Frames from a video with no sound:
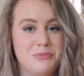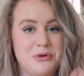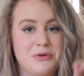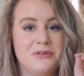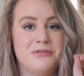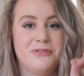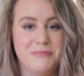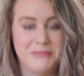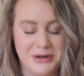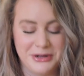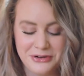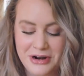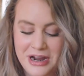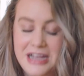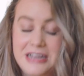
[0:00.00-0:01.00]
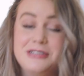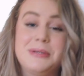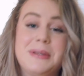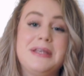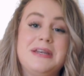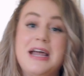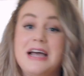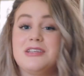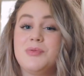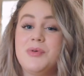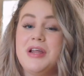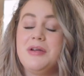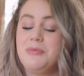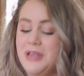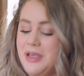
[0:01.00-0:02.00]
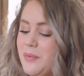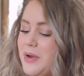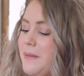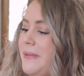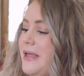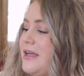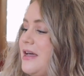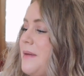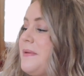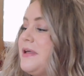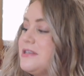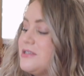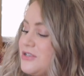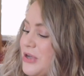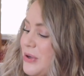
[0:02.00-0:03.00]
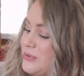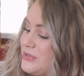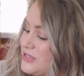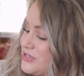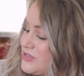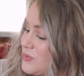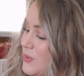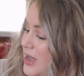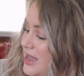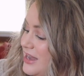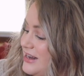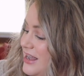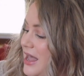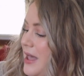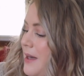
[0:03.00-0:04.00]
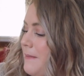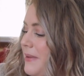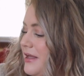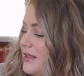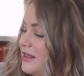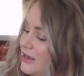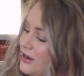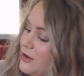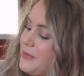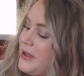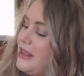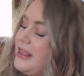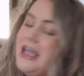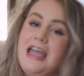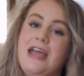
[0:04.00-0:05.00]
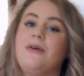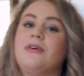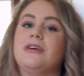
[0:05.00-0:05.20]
a mood for middle grade, so the next one I really want to pick up is Ghost Squad by Claribel A.